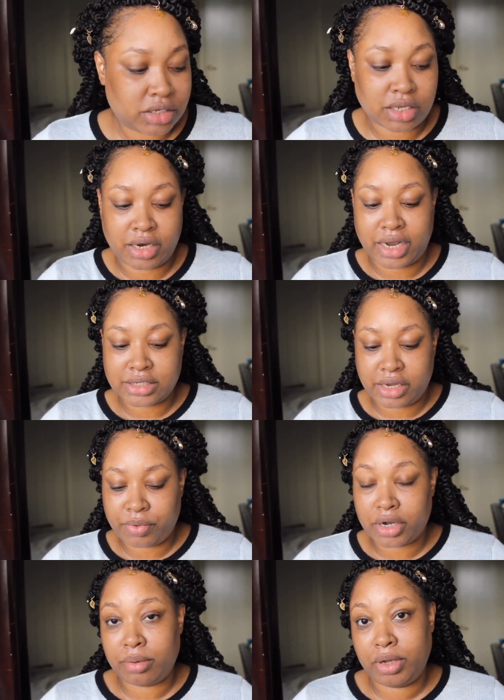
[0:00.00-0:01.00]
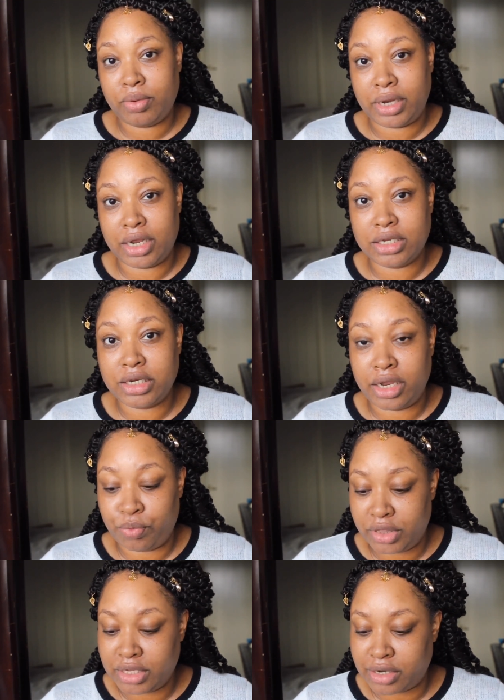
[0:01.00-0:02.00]
So the next thing we're going to be going in
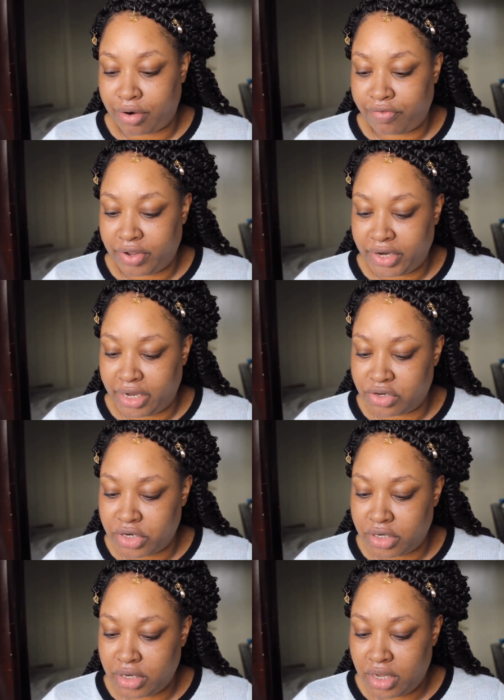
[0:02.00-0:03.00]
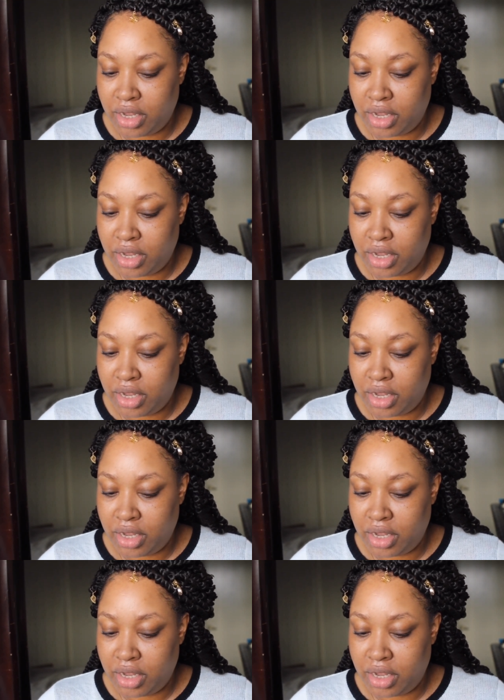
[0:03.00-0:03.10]
with is our foundation.